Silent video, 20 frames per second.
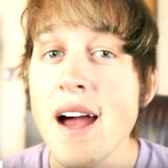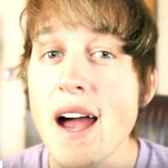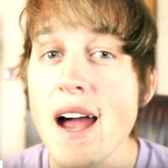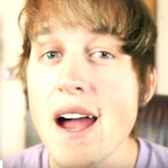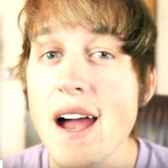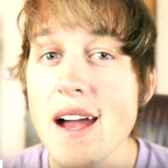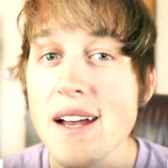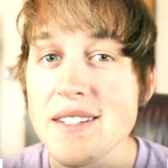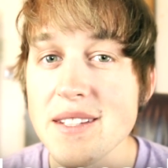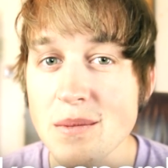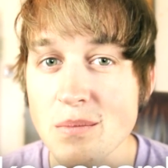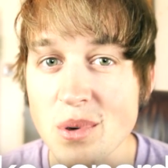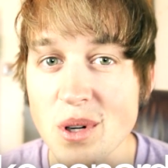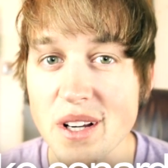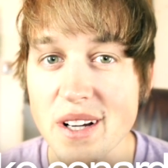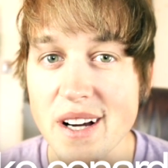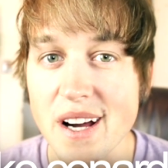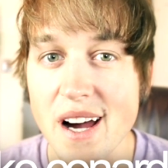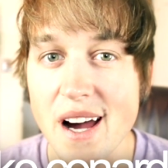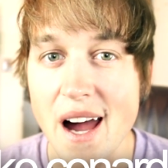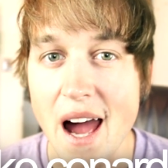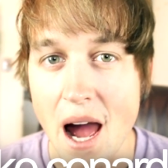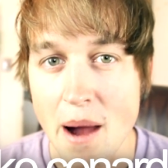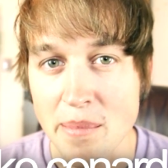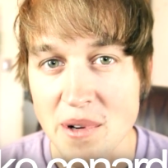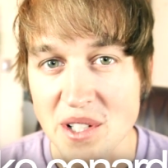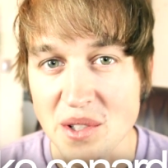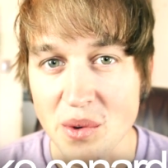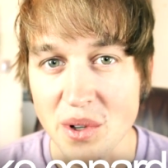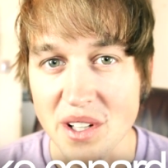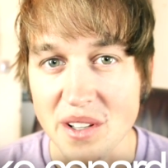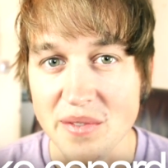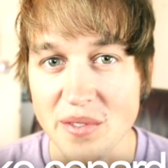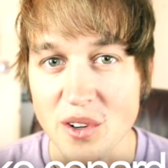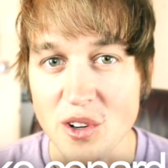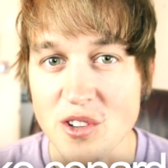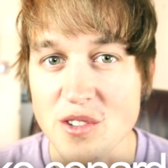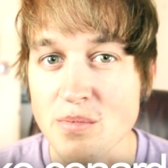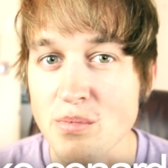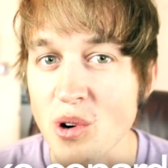Hey, Sabrina, happy
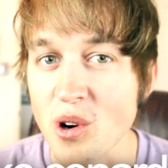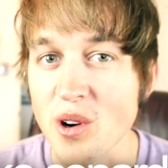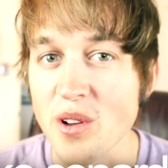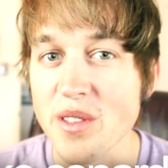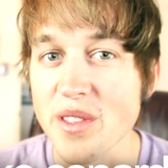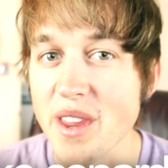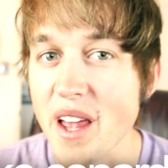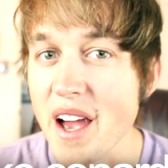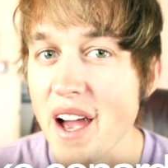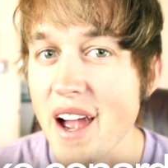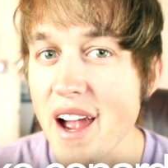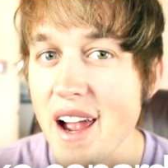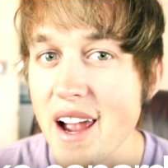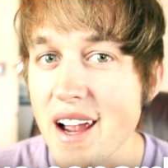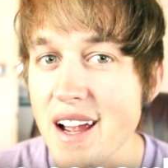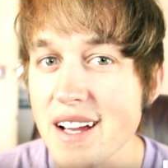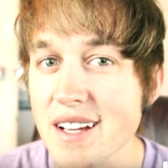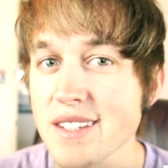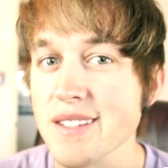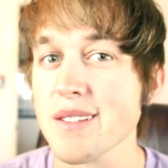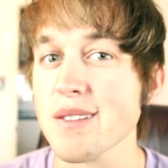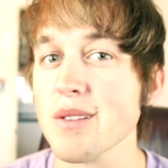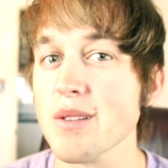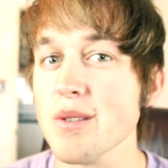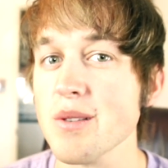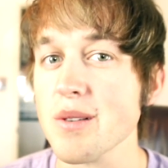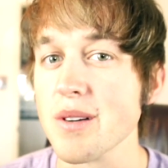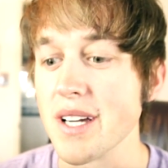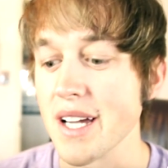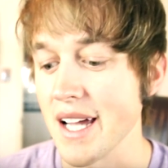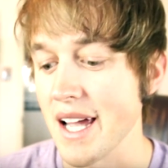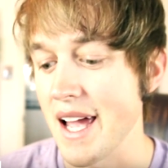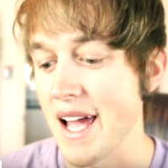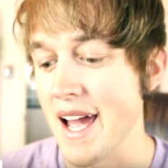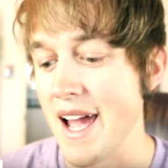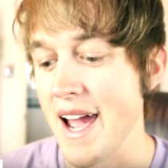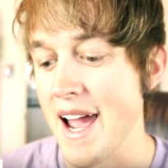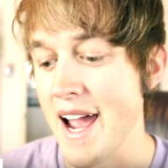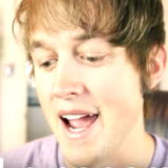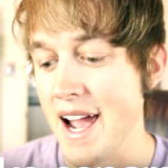21st birthday. It's Luke,
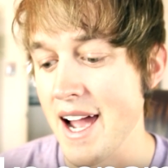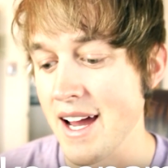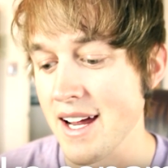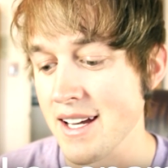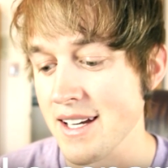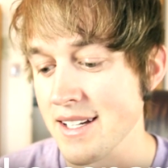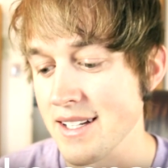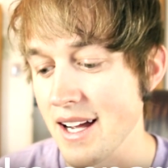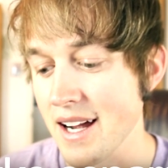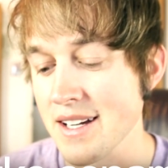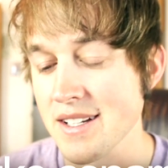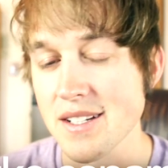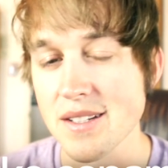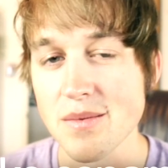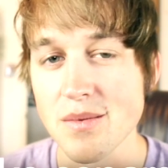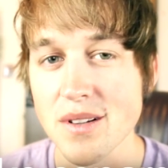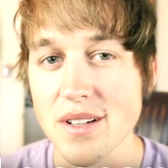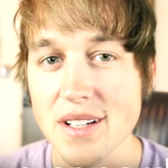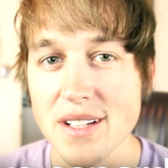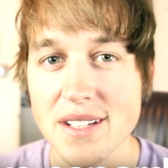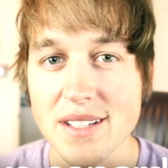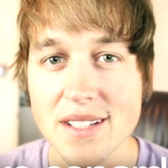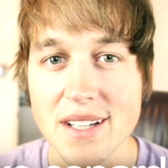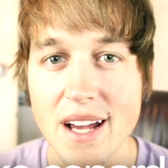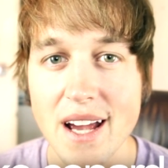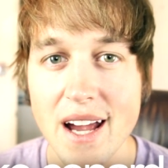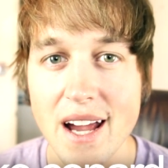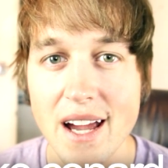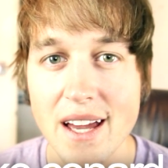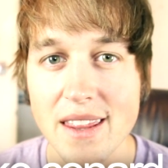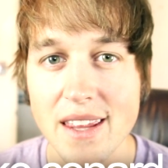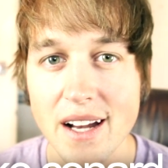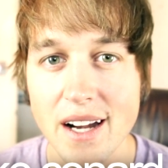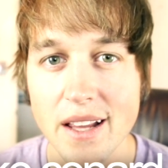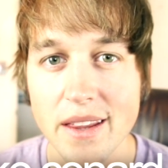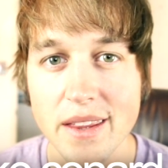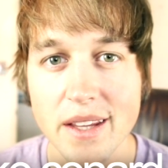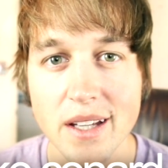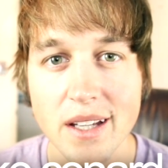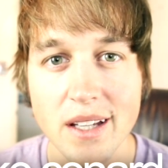and I just wanted to say that
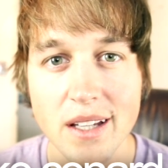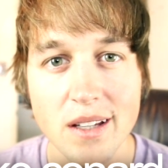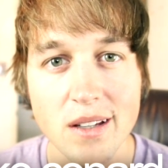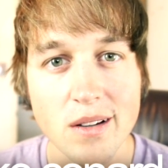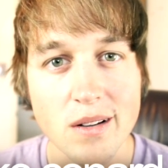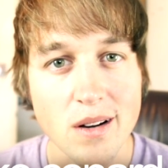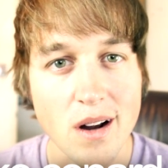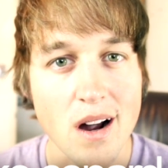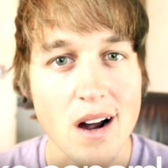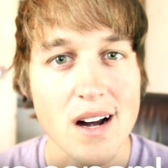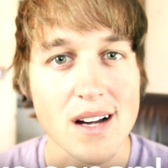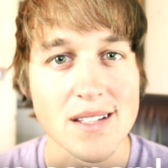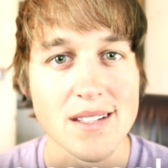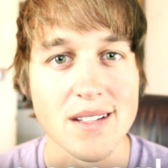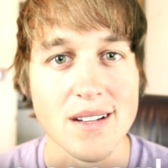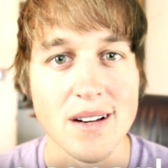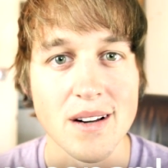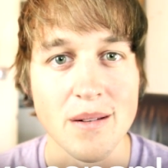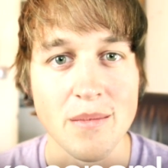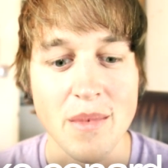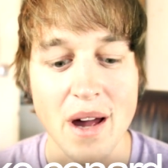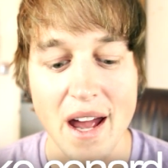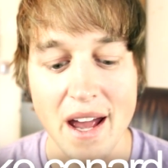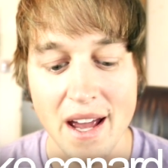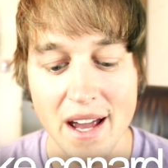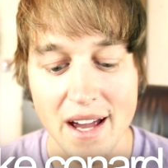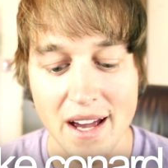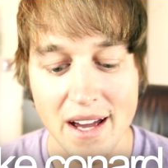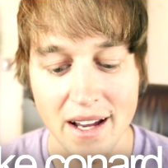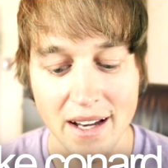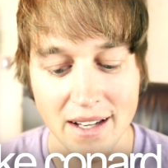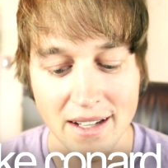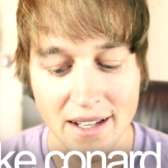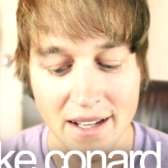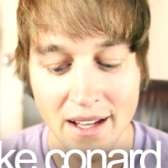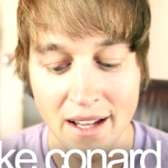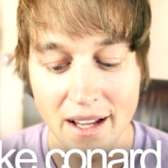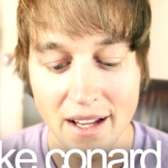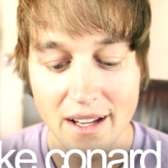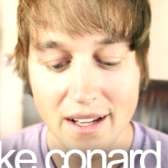I think you're awesome,
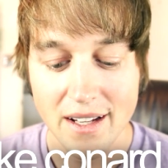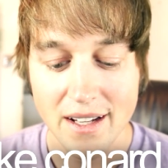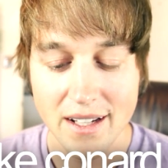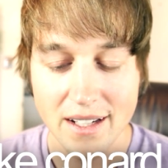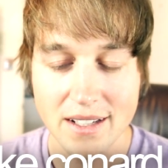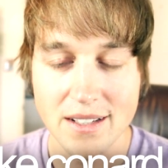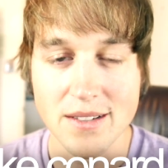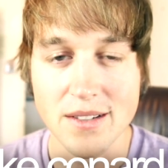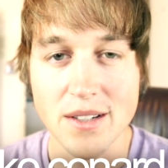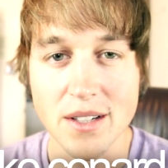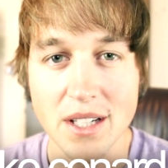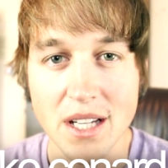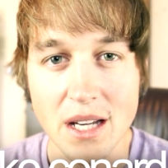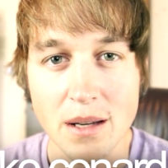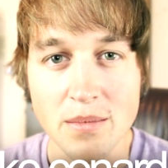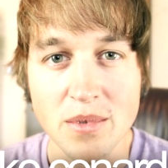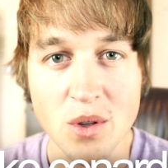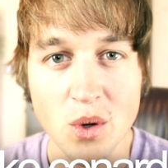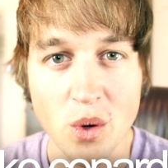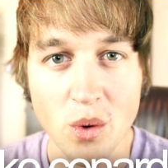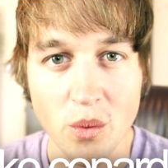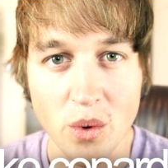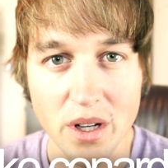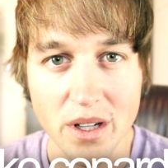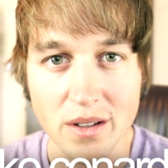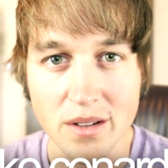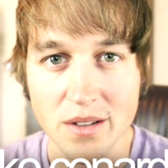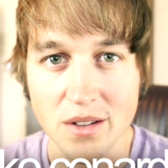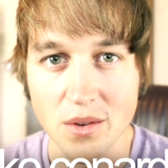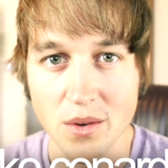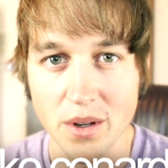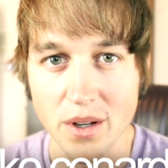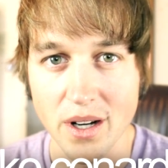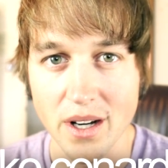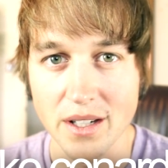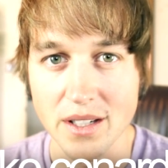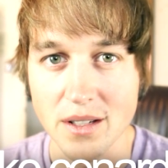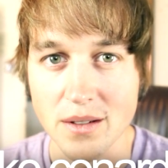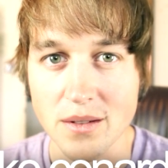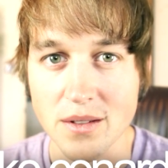and you should keep doing what you're doing
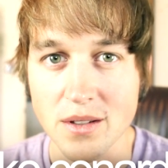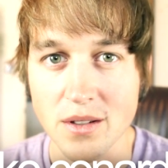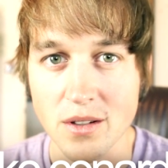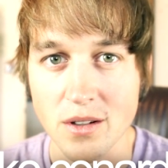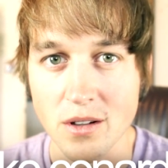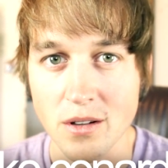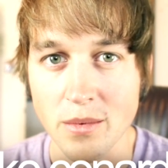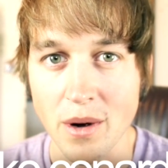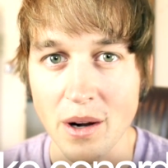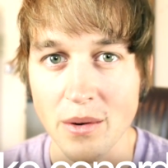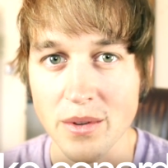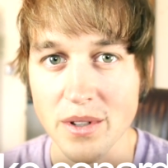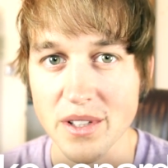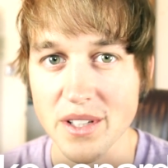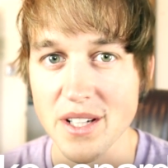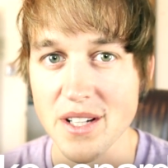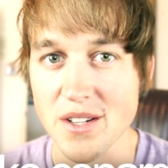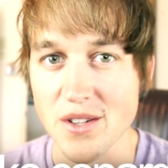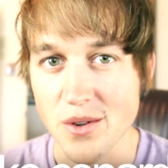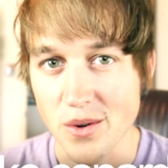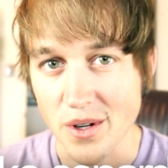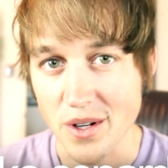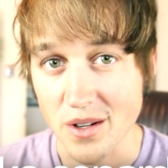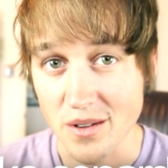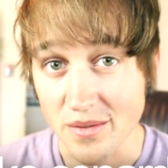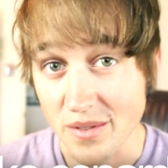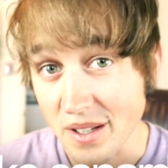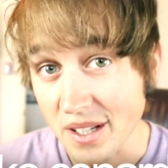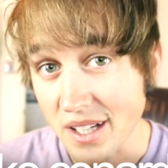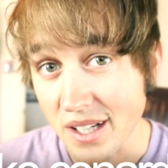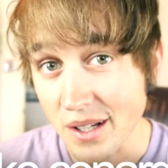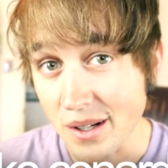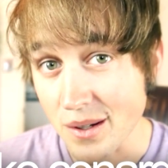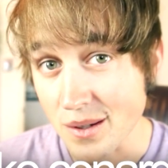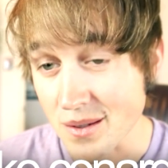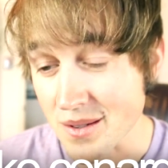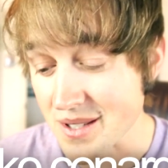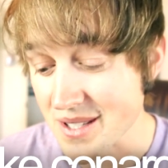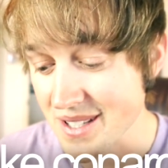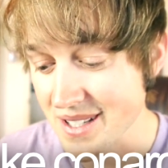on YouTube. I really enjoy your
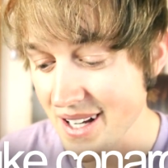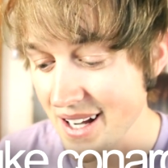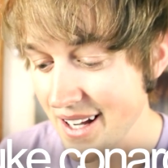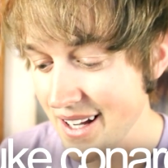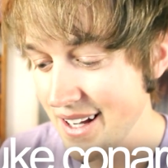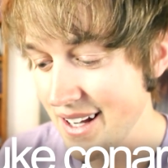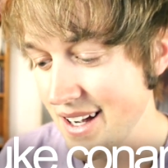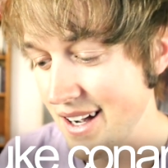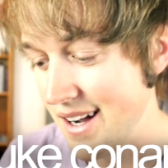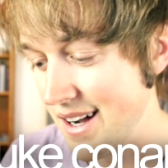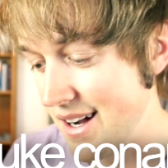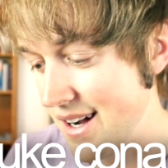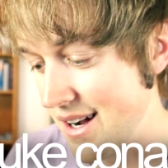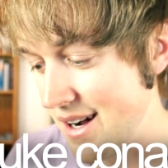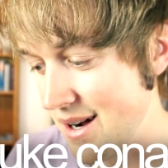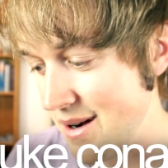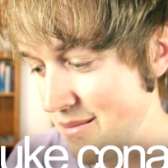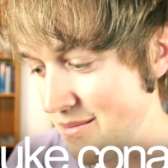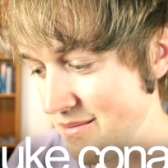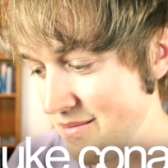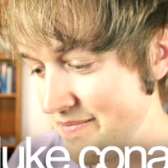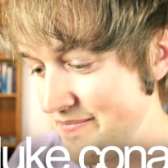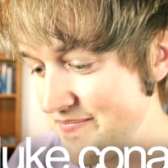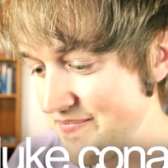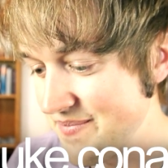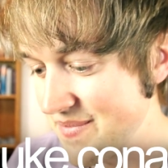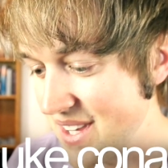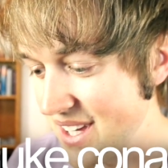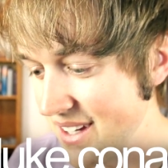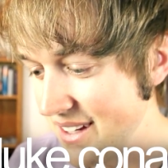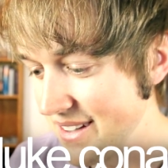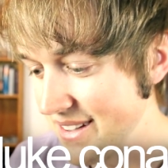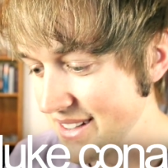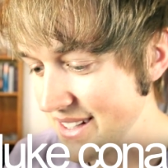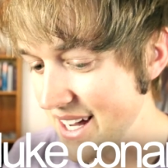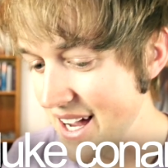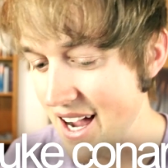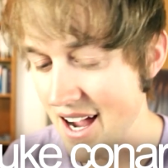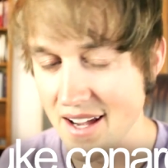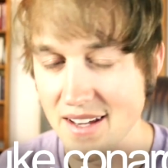videos.
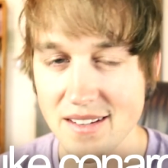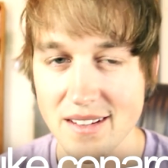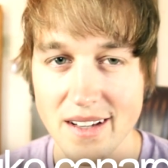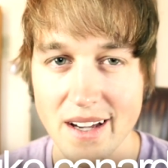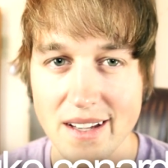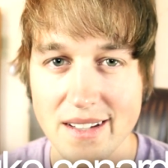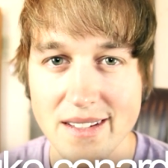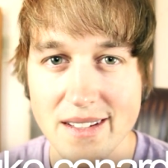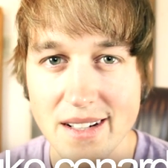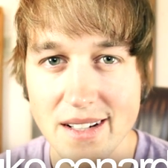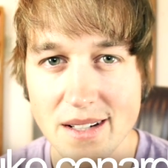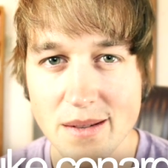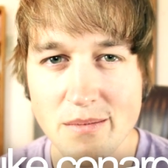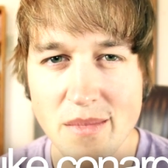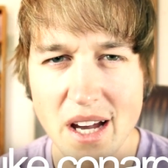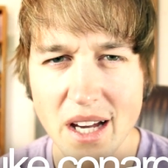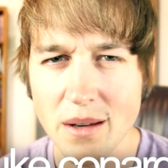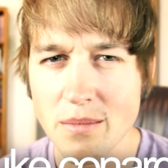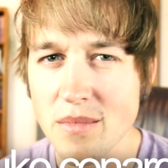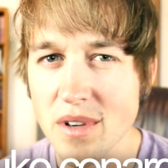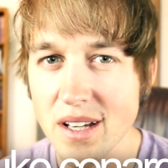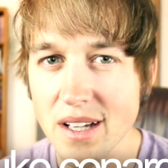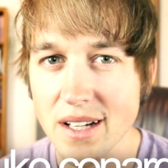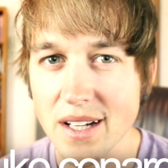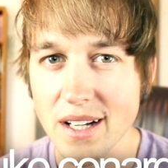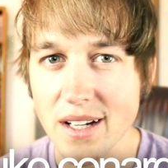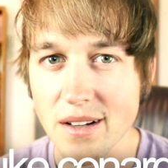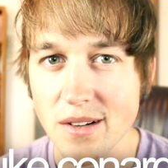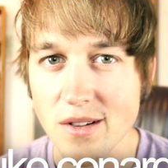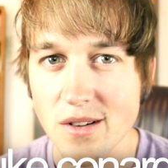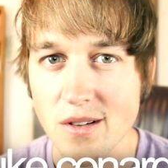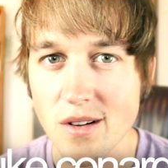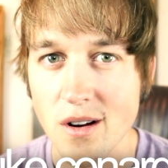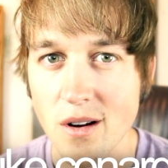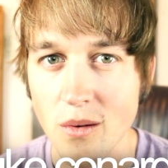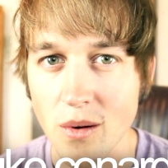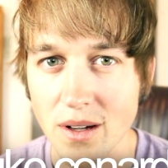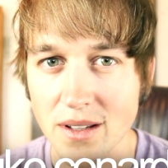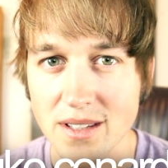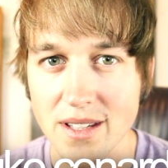You guys need to make me an
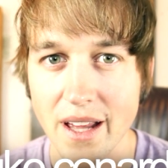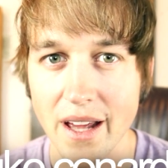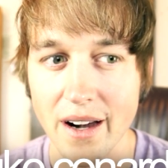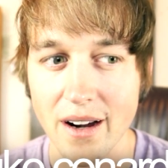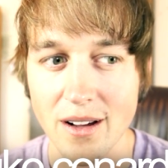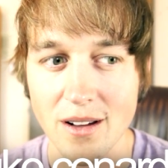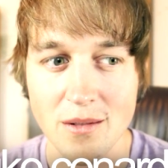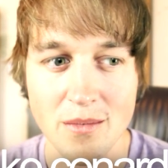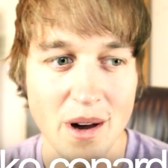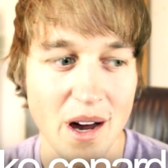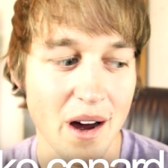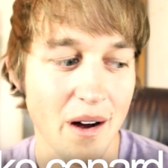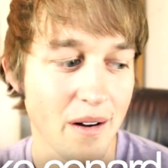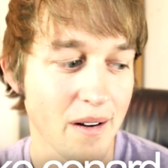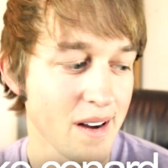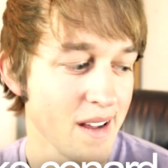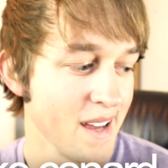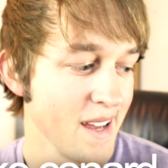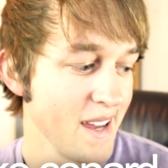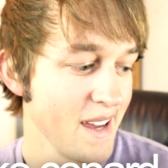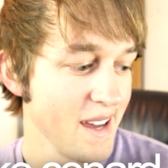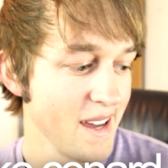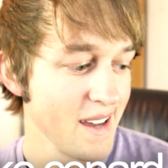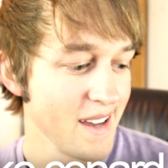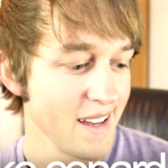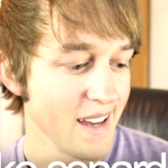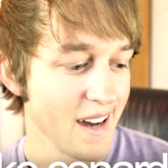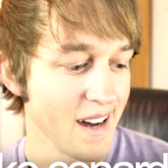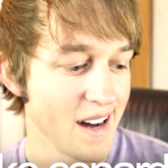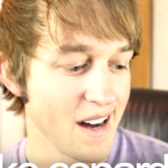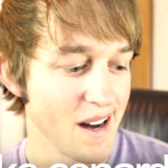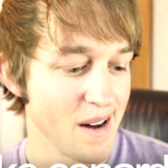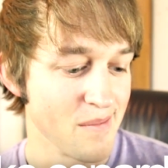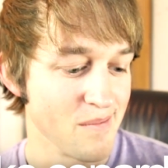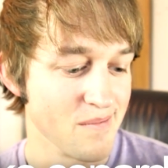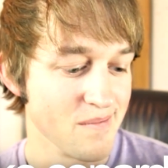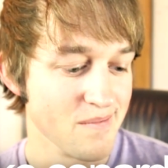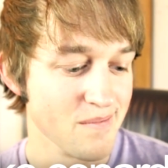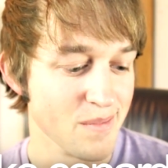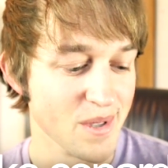intro. What's that all about?
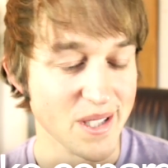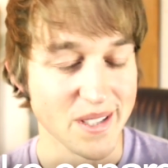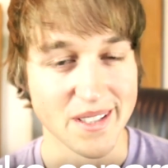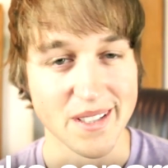But